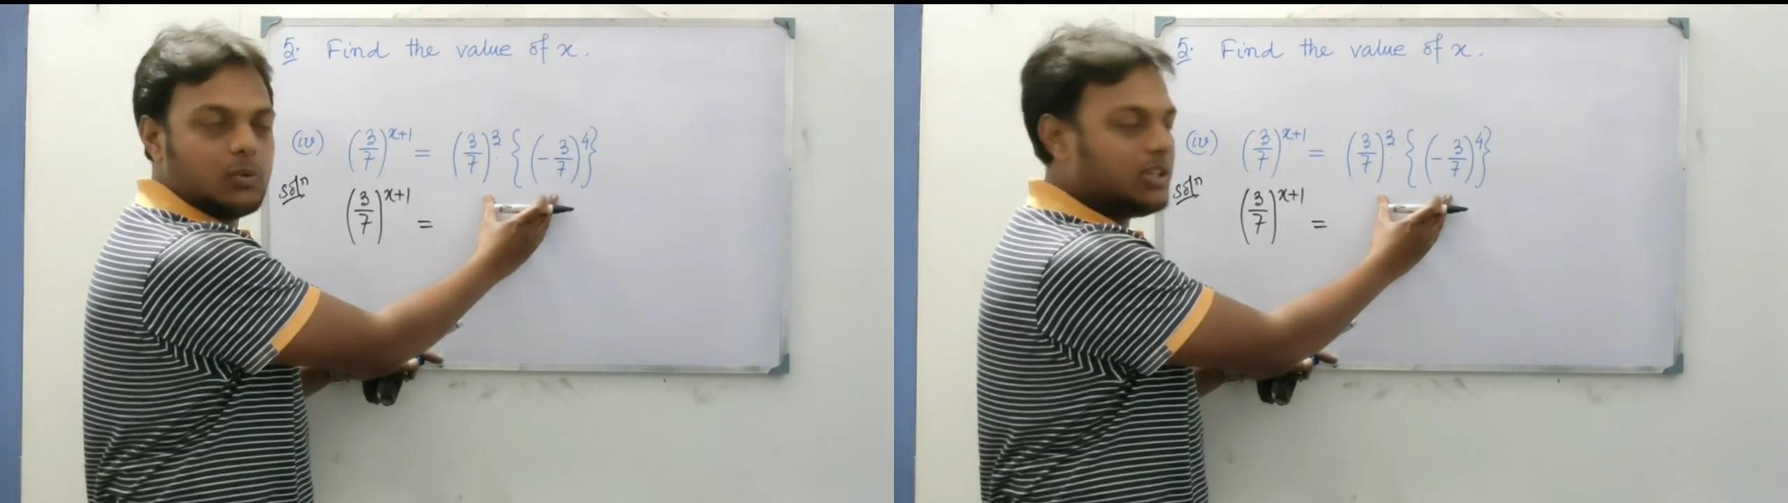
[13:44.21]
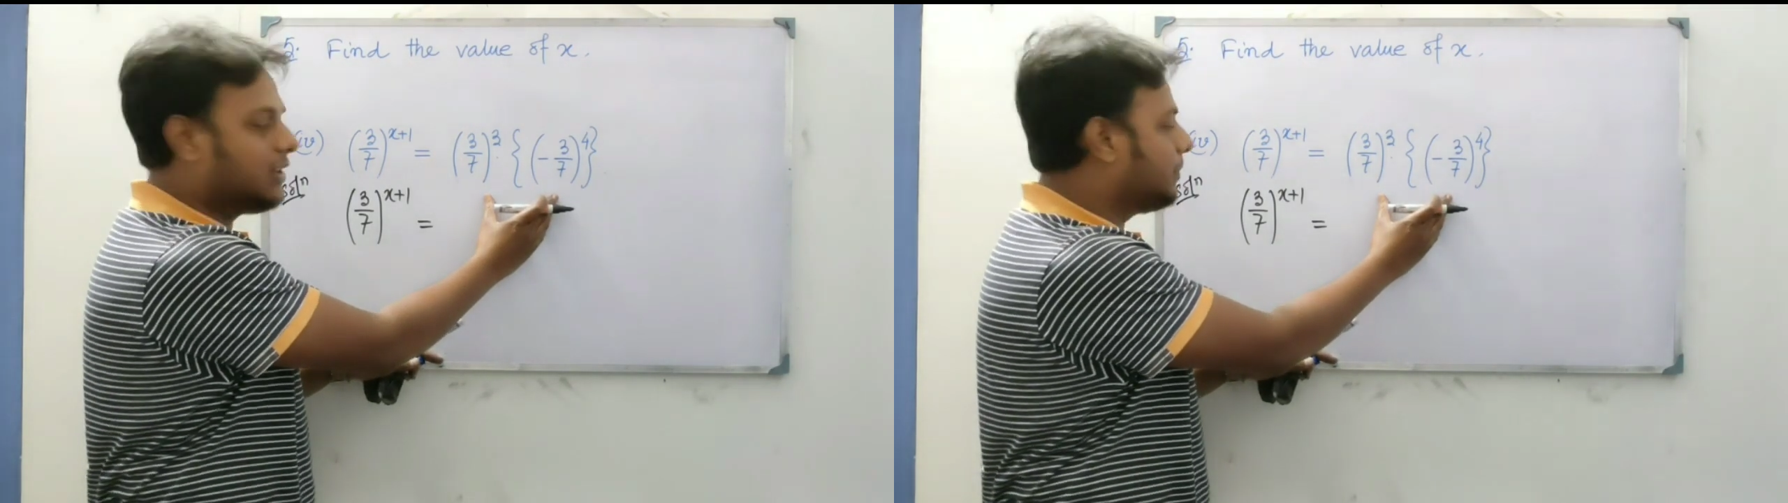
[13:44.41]

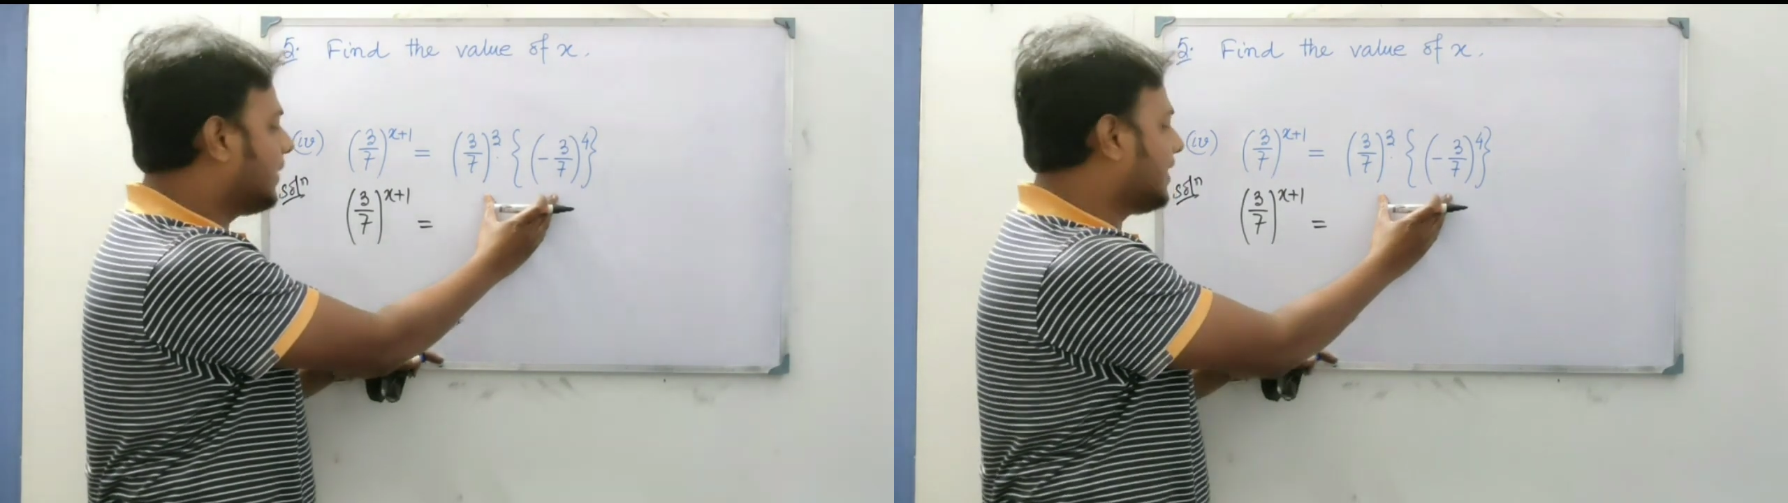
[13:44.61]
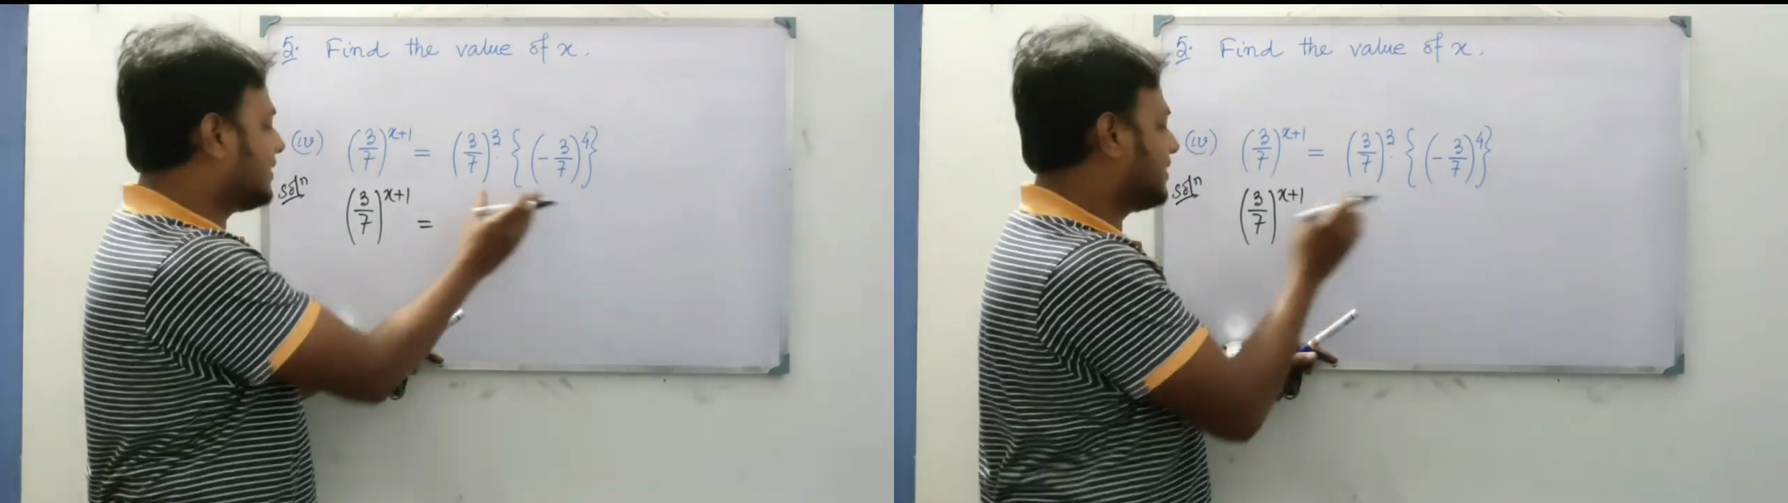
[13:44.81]
with
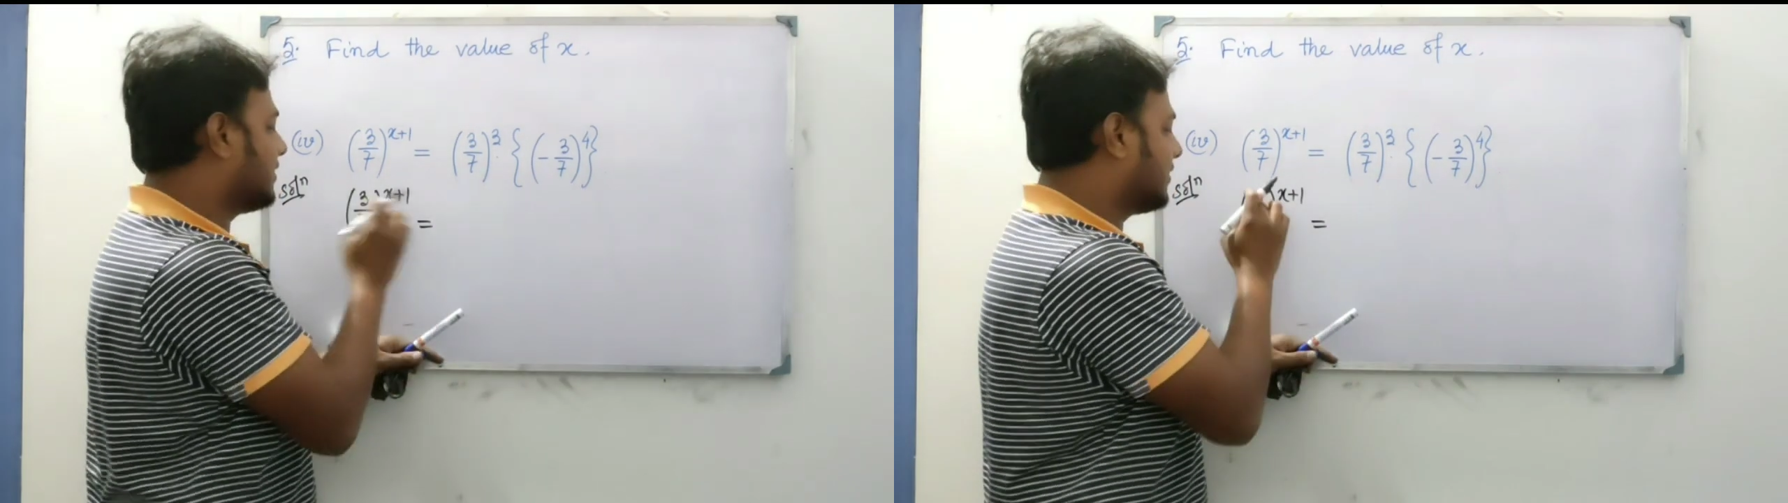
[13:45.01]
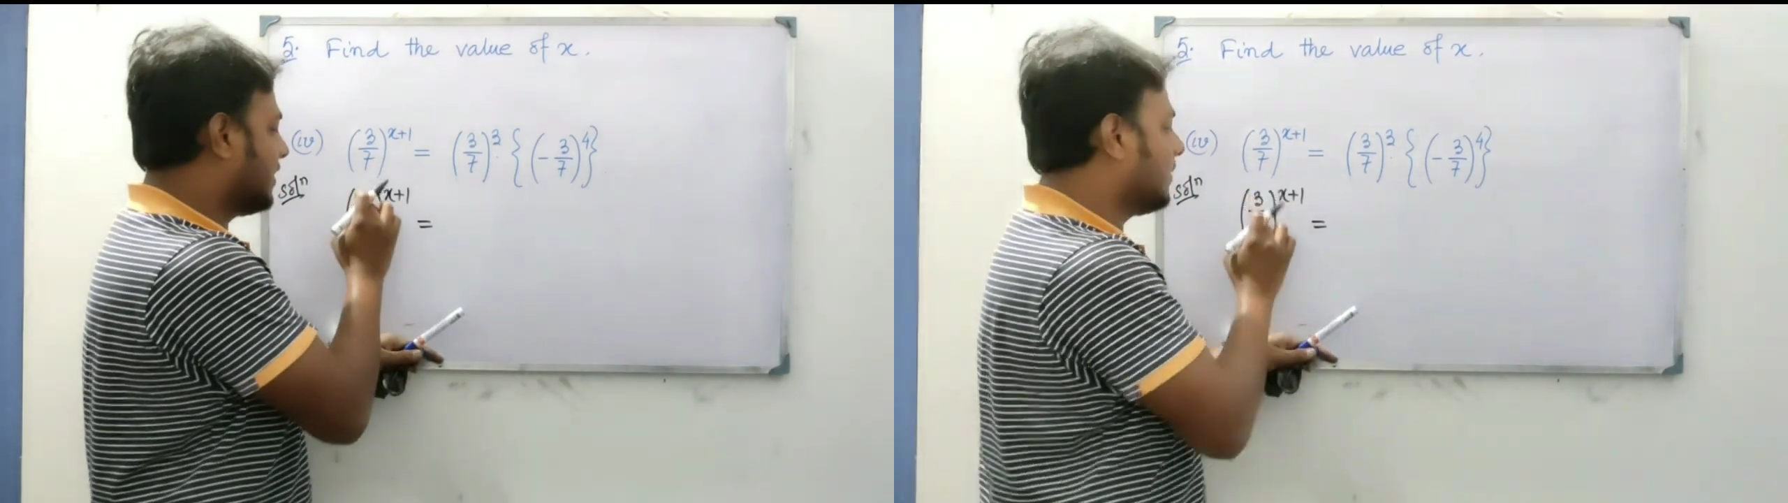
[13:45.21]

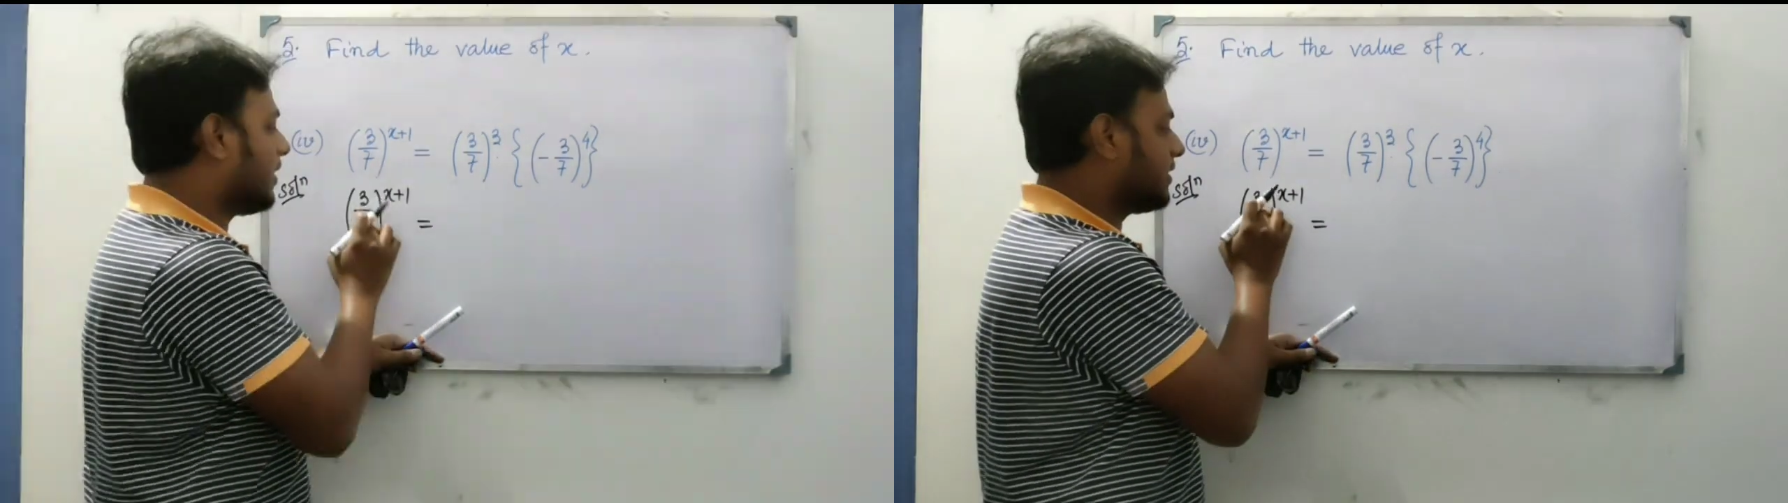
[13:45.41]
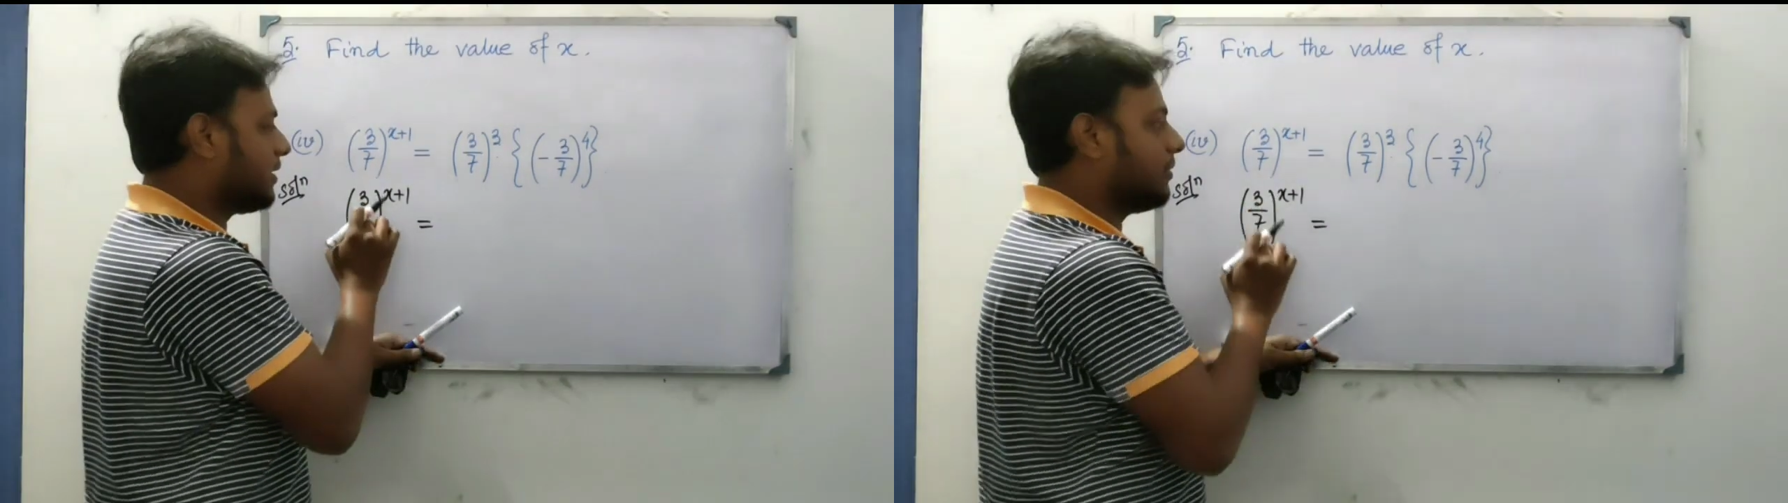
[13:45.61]
base 3
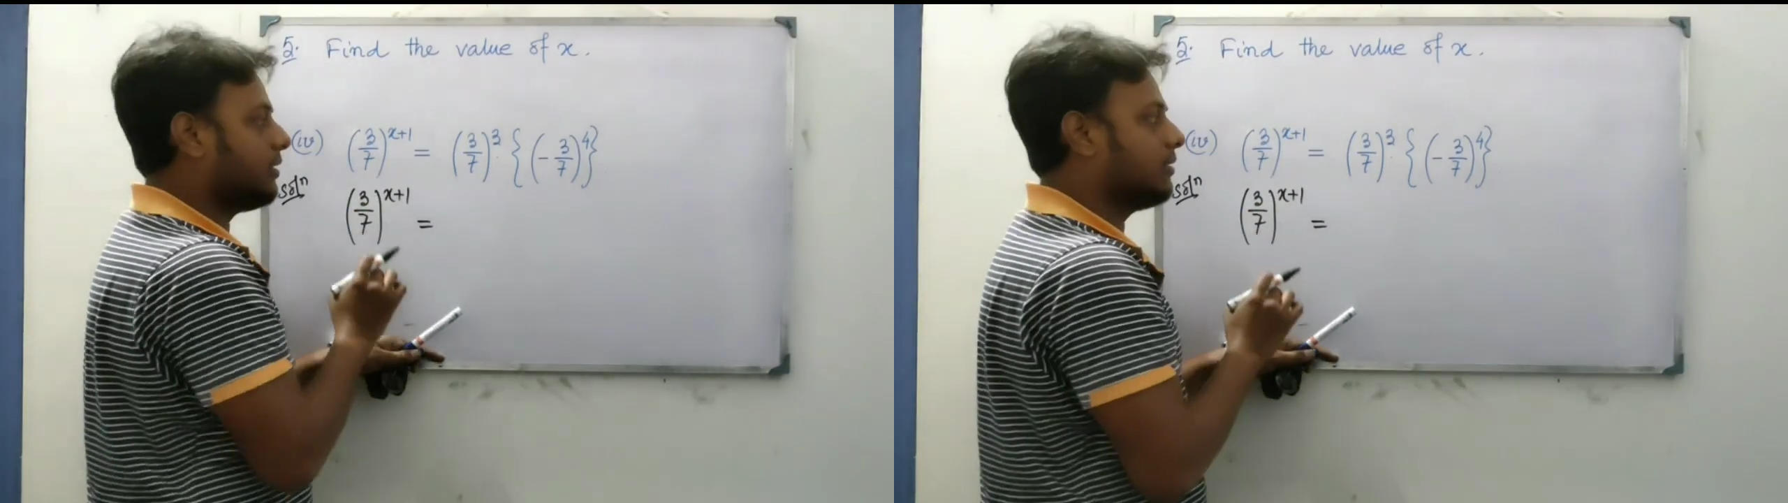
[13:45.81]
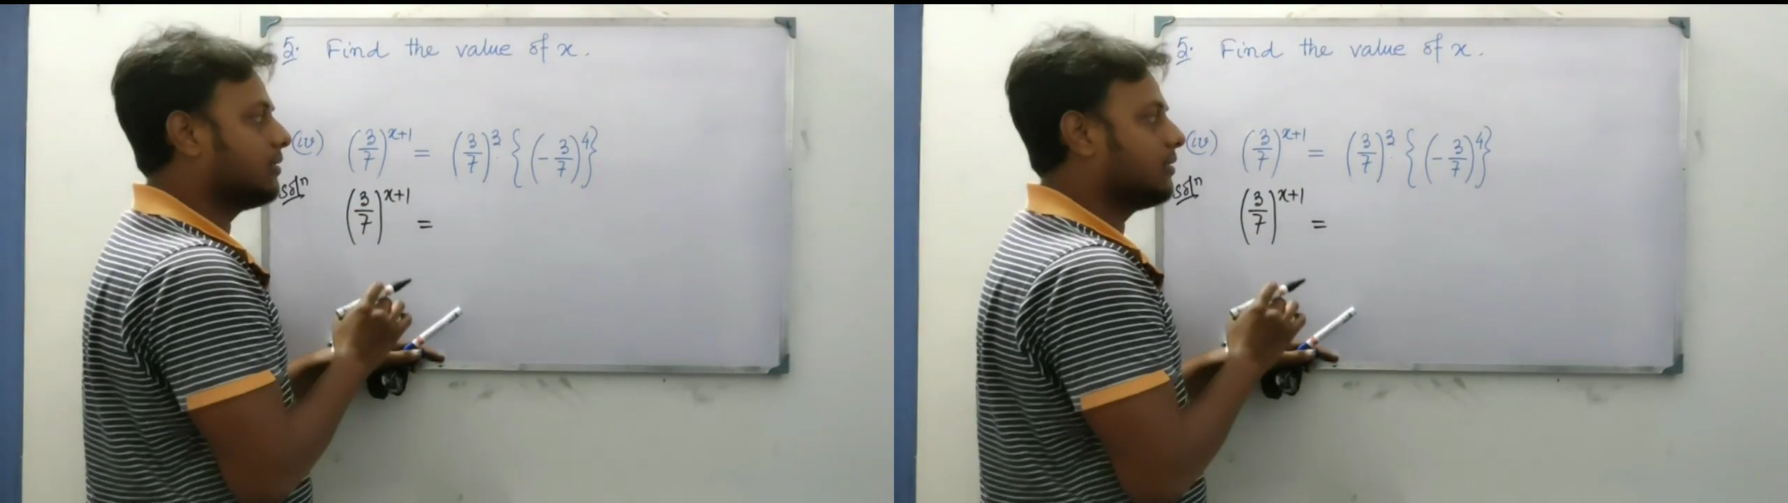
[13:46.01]
by 7.